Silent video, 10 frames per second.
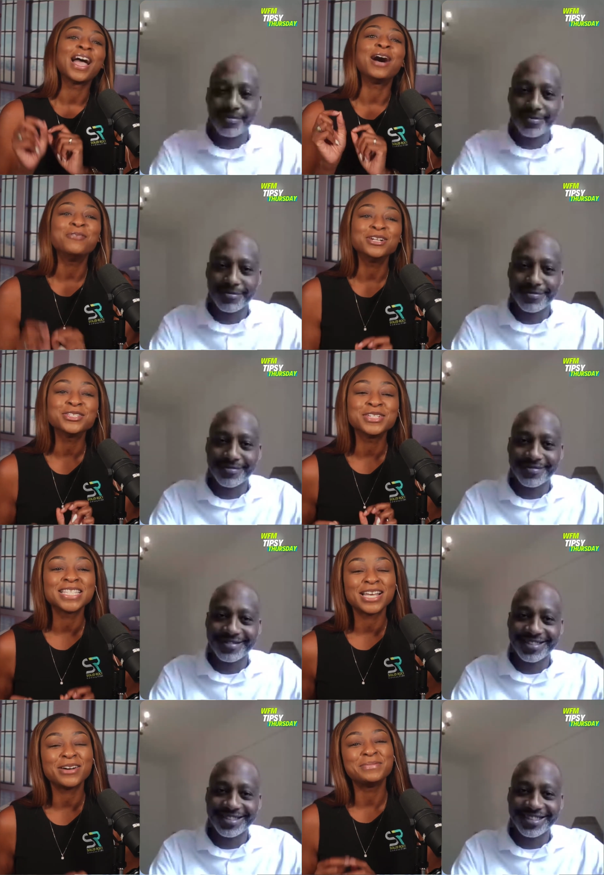Speaker 1: I want you to
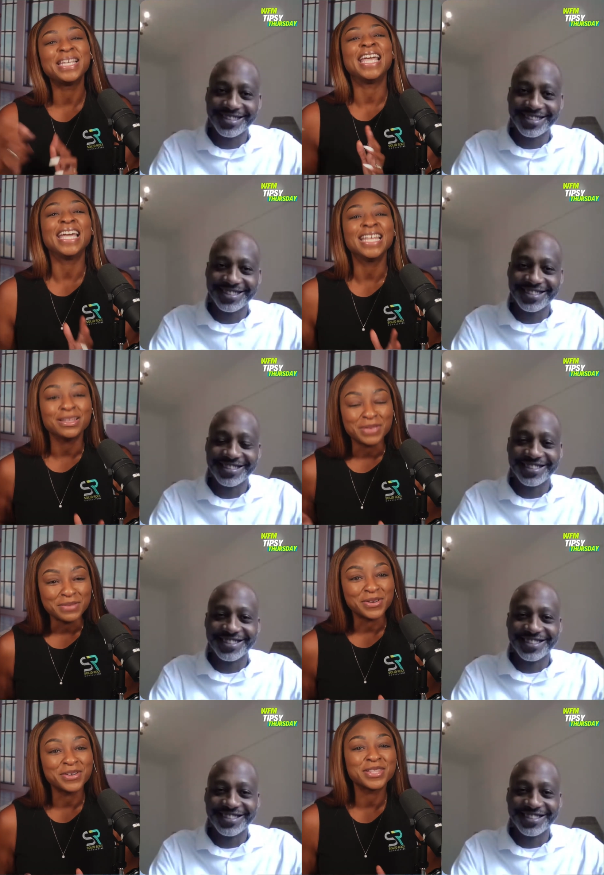tell me and the
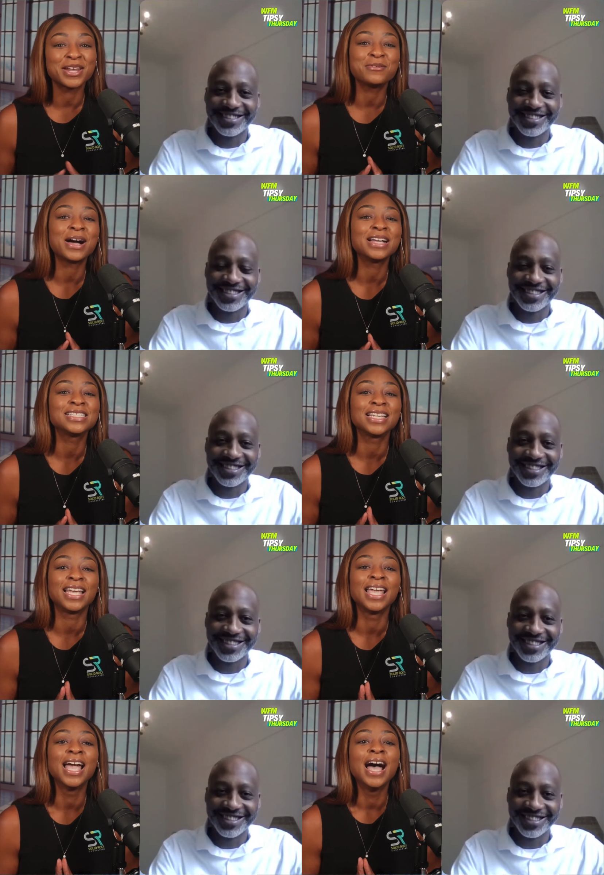people that are watching
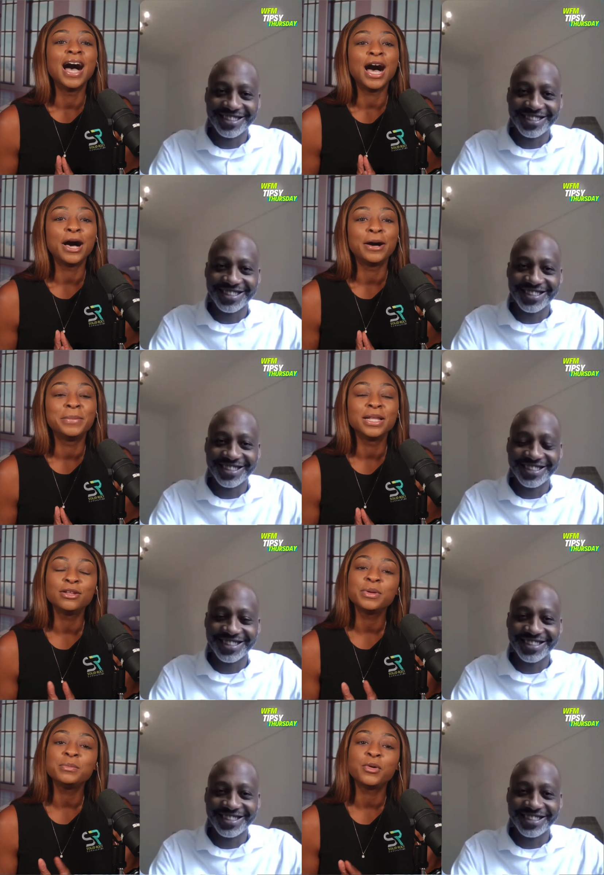um, a little
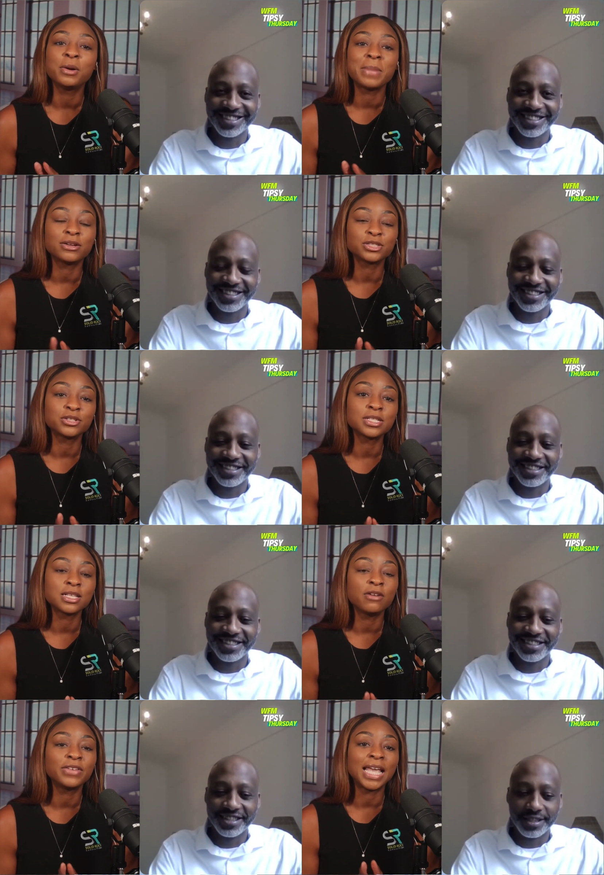bit more about
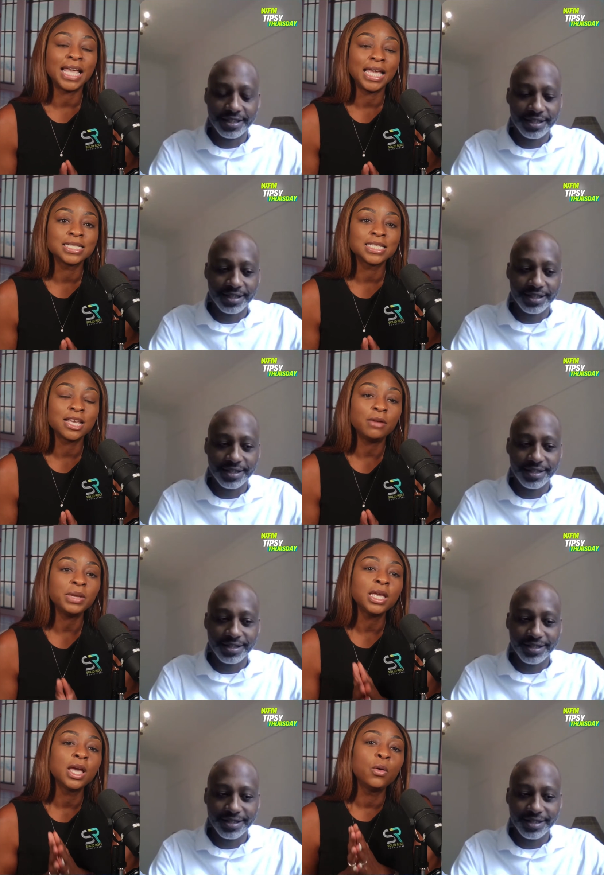yourself and tell me
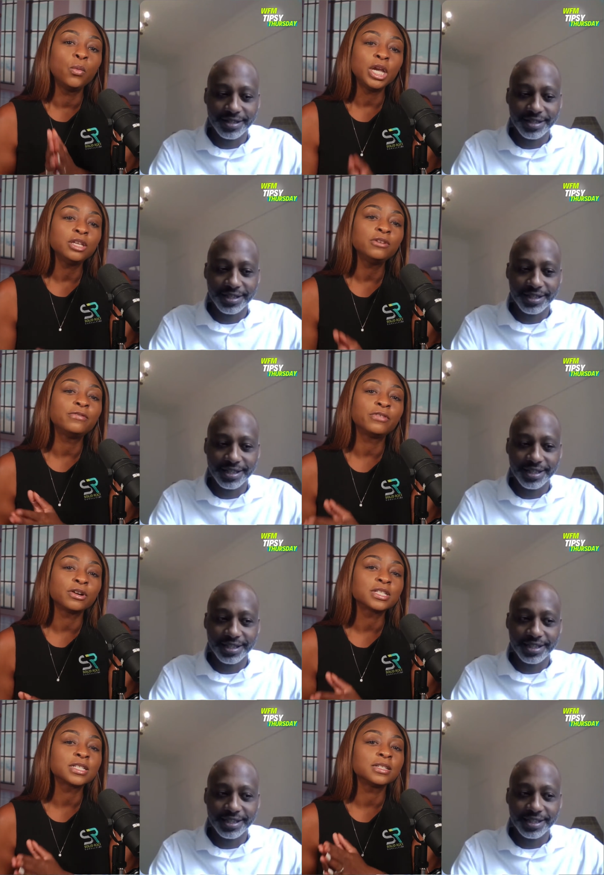when you
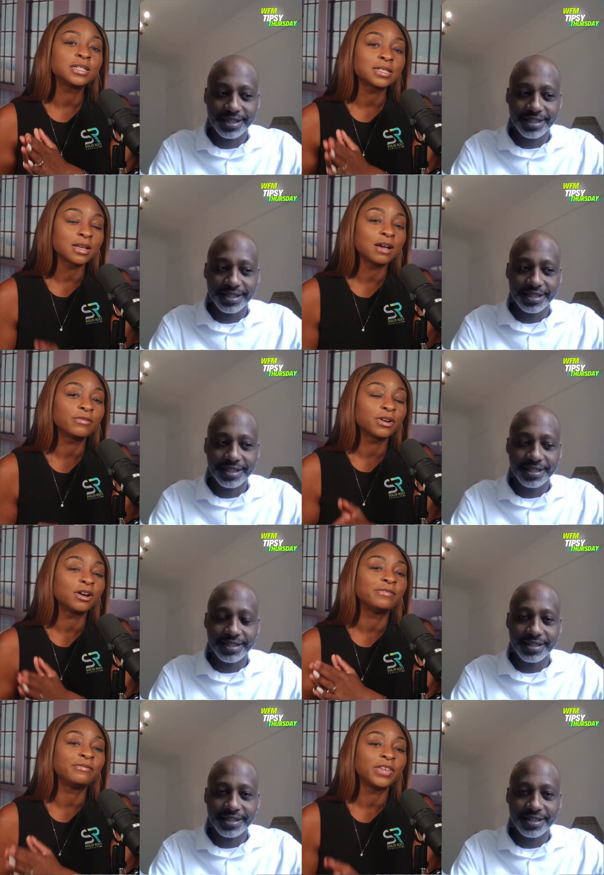first discovered
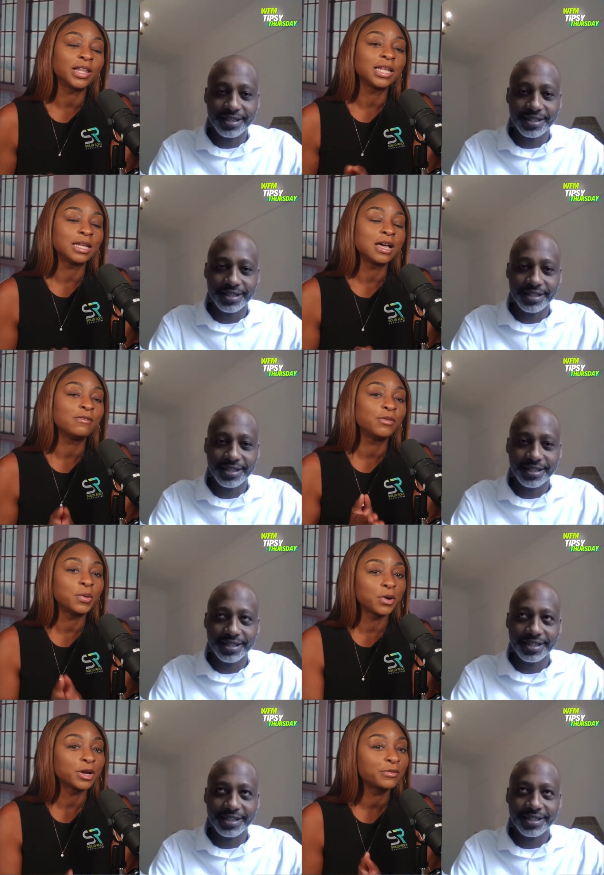and fell in love with
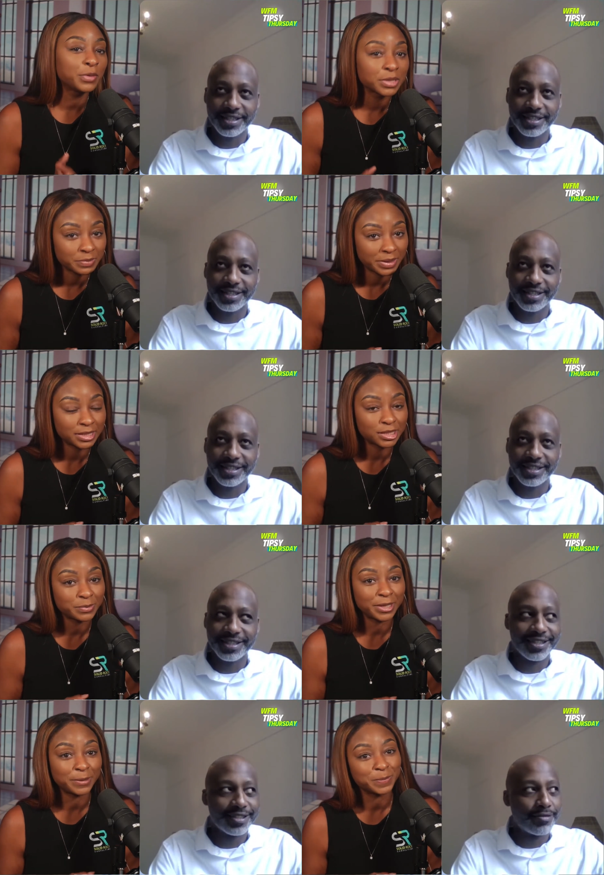workforce management.